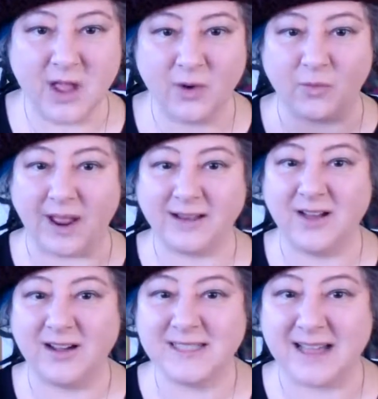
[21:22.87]
right
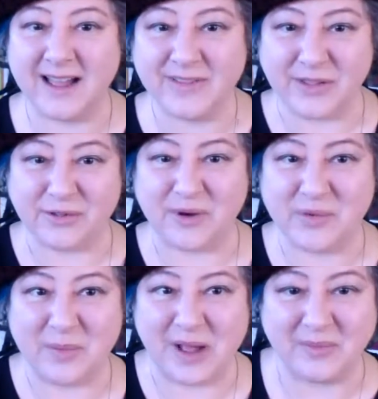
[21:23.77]
alongside the 3
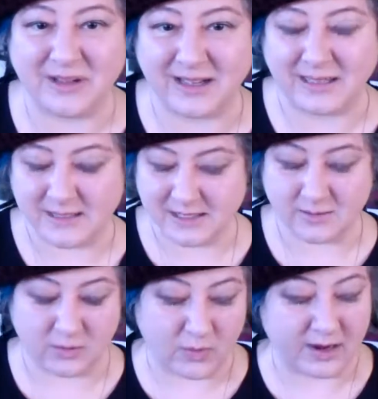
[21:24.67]
Republicans
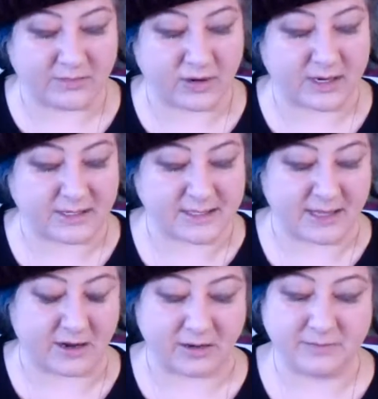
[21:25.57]
or whatever it is
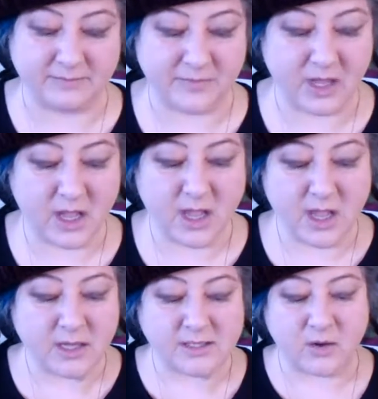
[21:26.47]
there.
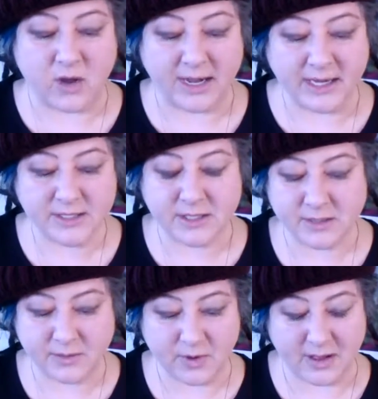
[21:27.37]
So I need
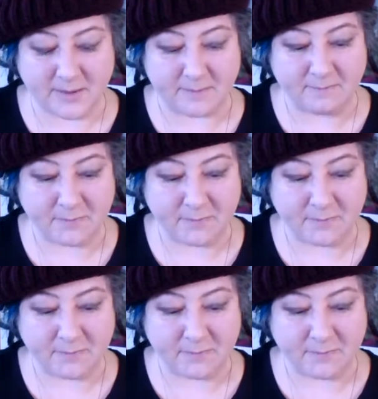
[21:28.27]
to